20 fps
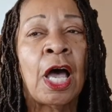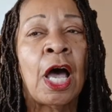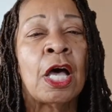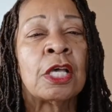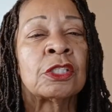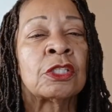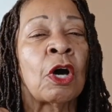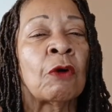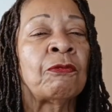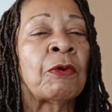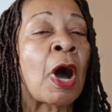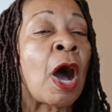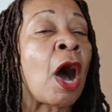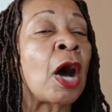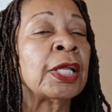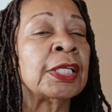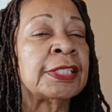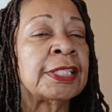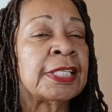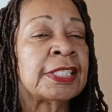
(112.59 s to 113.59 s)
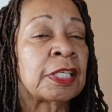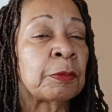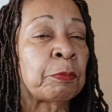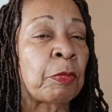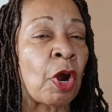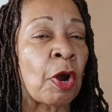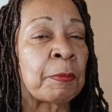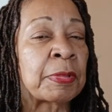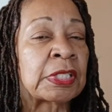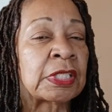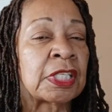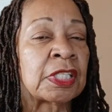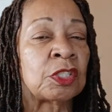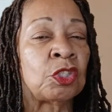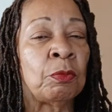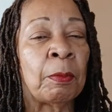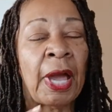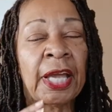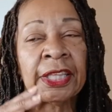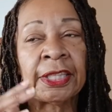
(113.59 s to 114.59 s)
So for all intents and purposes, you
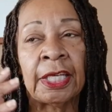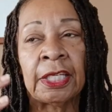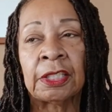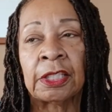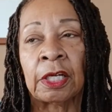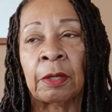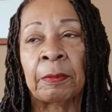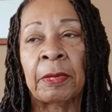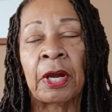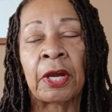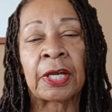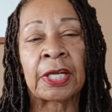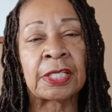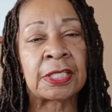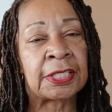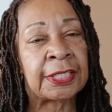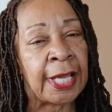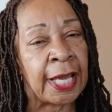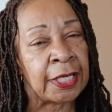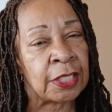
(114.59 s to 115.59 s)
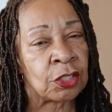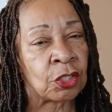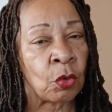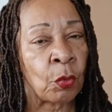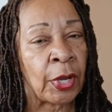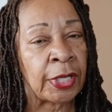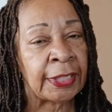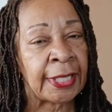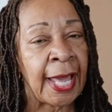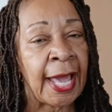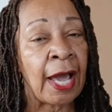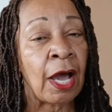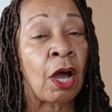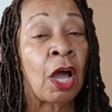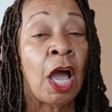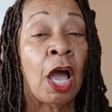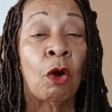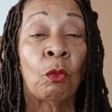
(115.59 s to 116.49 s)
might think that America's debt is going down,